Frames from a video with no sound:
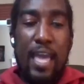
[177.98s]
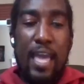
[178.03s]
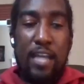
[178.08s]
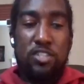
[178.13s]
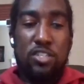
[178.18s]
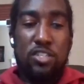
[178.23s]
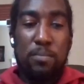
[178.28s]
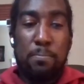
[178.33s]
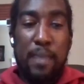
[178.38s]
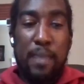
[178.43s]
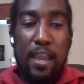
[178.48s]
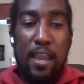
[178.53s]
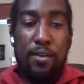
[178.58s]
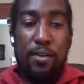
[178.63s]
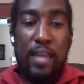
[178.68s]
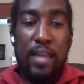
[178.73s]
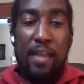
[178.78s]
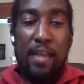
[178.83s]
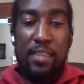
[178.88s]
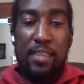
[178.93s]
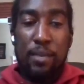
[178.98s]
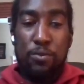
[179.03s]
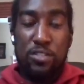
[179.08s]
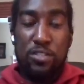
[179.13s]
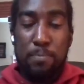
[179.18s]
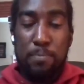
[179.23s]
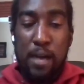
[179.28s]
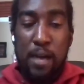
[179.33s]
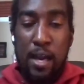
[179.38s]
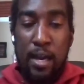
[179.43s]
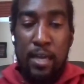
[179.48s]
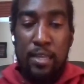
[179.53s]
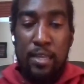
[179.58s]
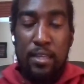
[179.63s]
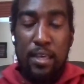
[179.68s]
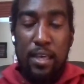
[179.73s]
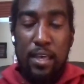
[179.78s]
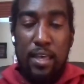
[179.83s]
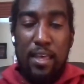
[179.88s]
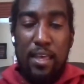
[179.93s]
much they can actually bear and how they
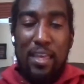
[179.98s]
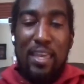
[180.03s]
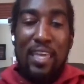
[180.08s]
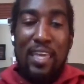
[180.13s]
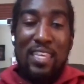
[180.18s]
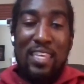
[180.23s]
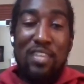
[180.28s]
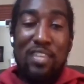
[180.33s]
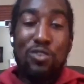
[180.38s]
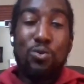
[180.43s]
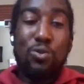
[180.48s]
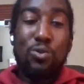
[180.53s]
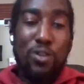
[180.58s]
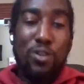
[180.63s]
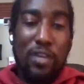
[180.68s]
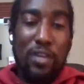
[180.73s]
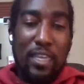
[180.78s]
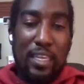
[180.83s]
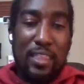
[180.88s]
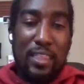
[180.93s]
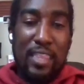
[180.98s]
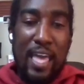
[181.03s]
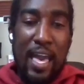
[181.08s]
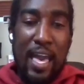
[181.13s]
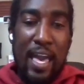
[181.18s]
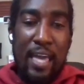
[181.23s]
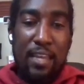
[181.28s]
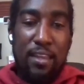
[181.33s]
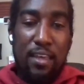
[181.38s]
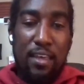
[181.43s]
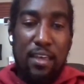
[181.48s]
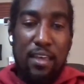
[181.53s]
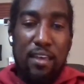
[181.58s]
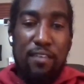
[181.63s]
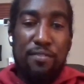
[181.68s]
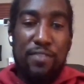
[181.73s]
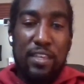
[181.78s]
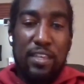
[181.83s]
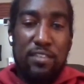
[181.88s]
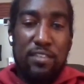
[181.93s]
respond. And then you look at that